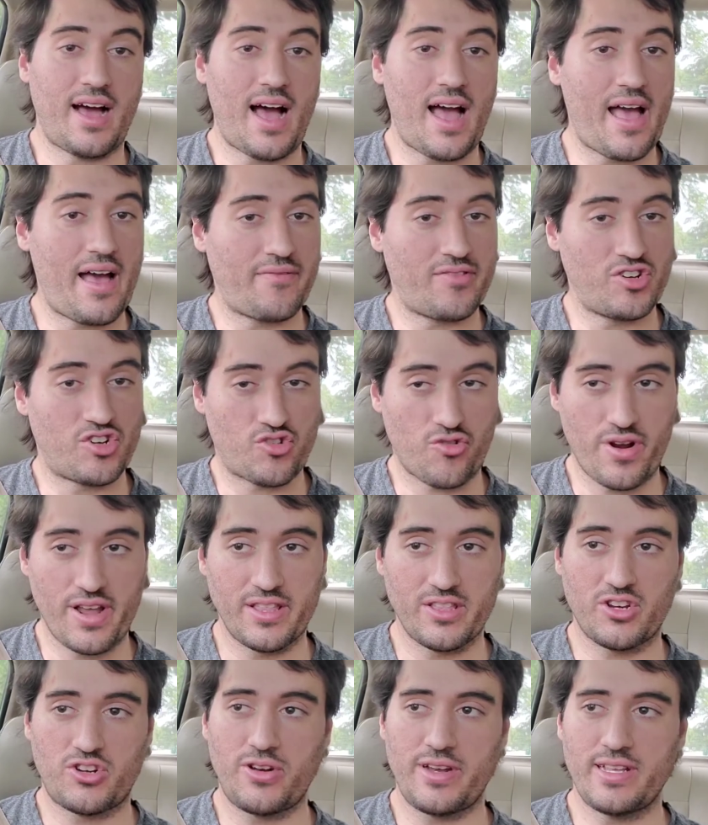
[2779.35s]
I haven't
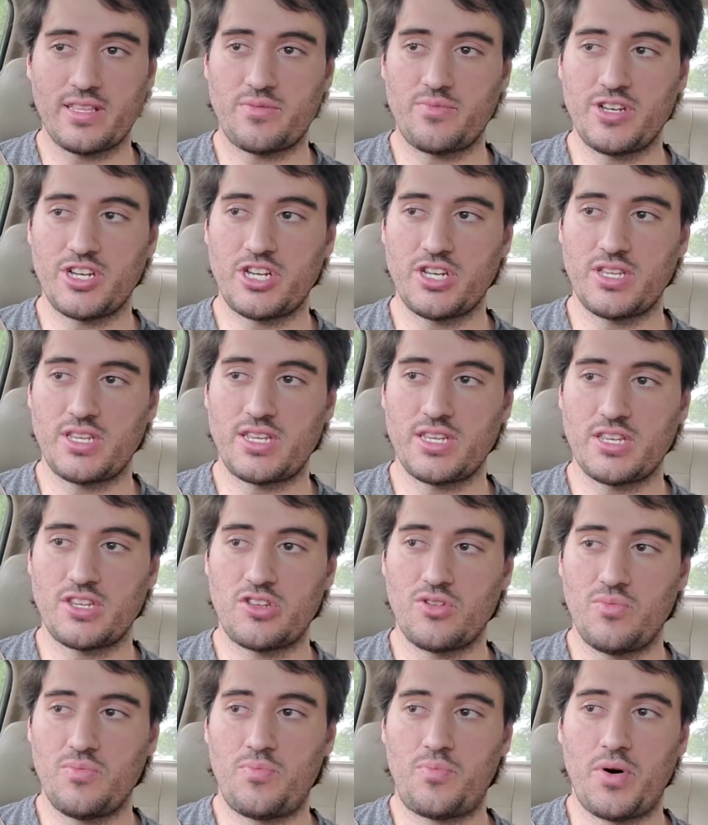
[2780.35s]
drained the transmission
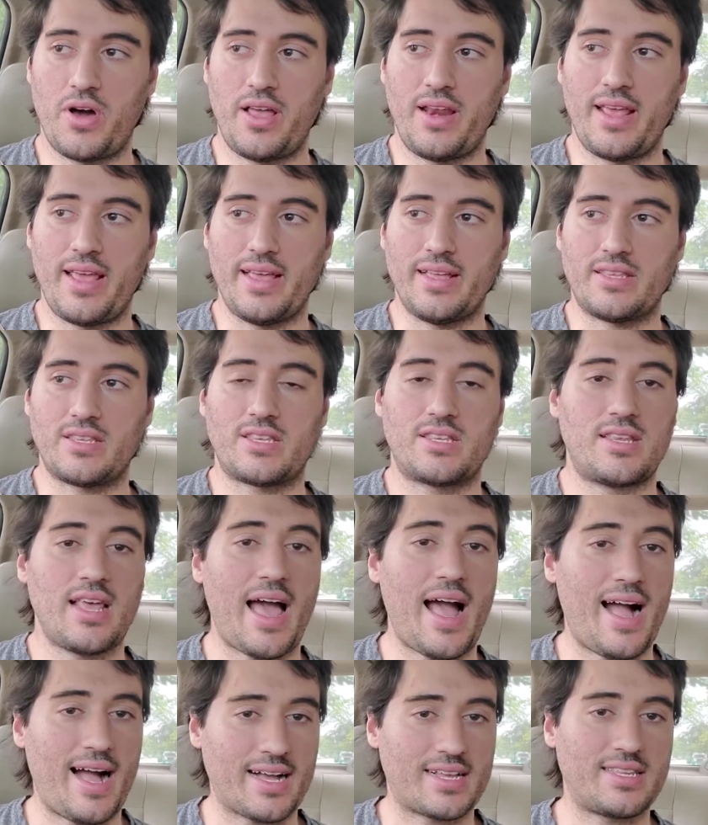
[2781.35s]
system, but it's
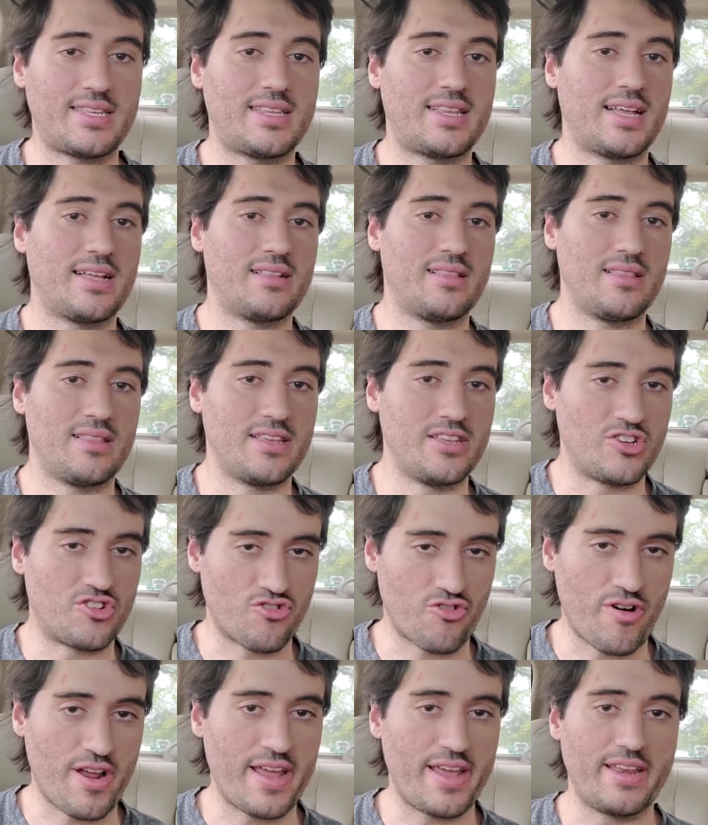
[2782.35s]
accidentally
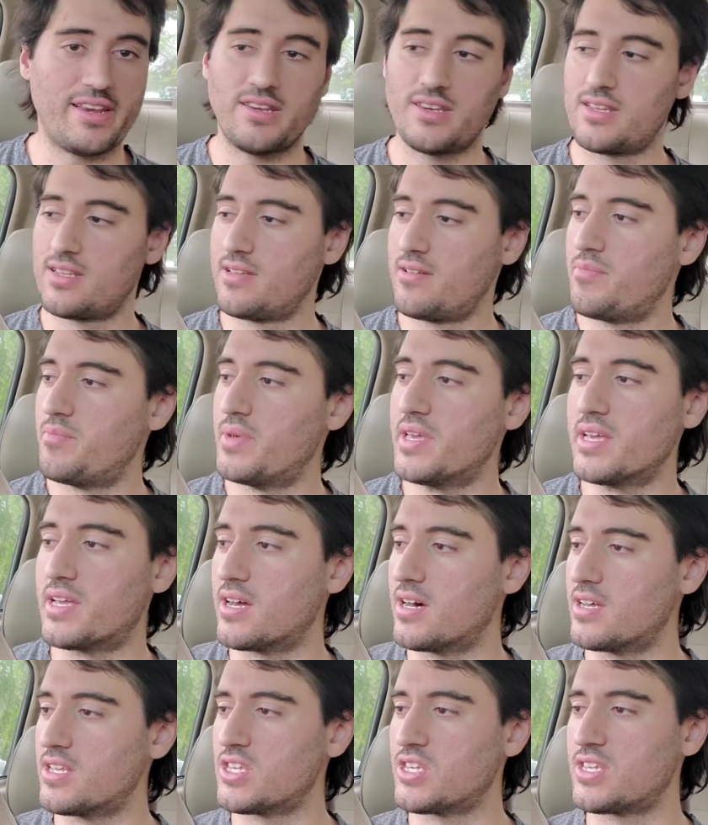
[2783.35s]
drained
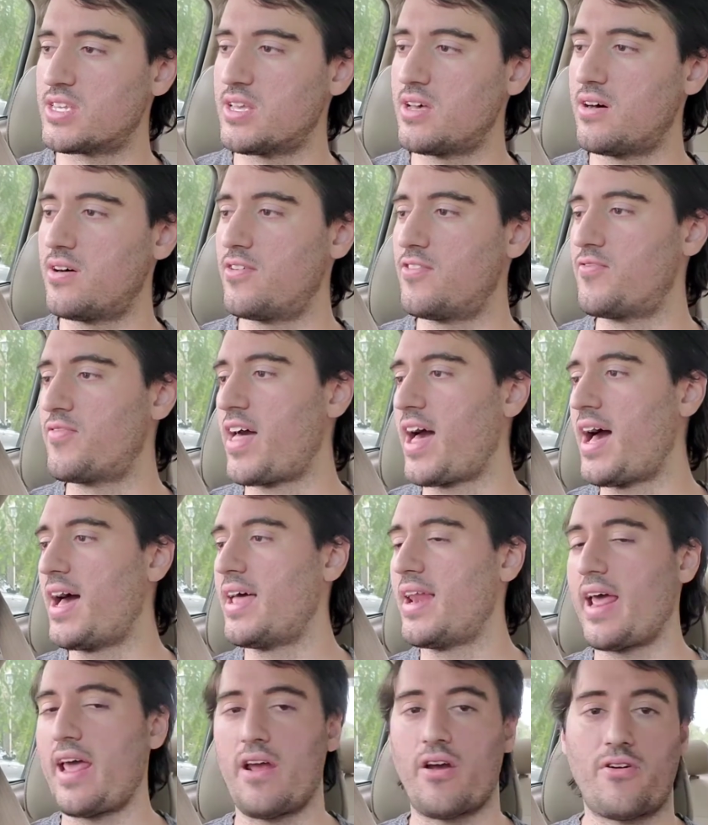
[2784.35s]
because of
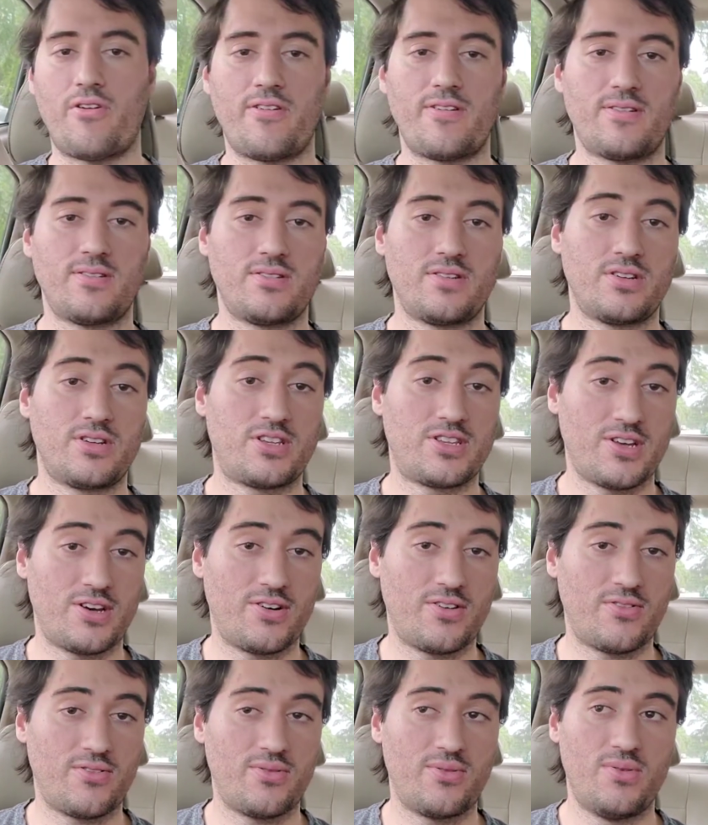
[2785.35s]
that error.
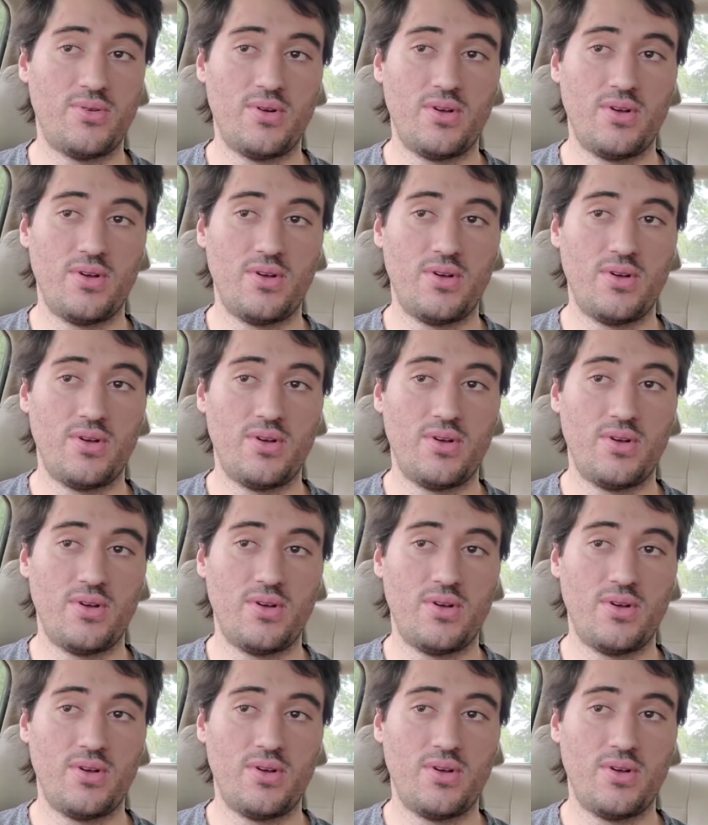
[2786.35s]
So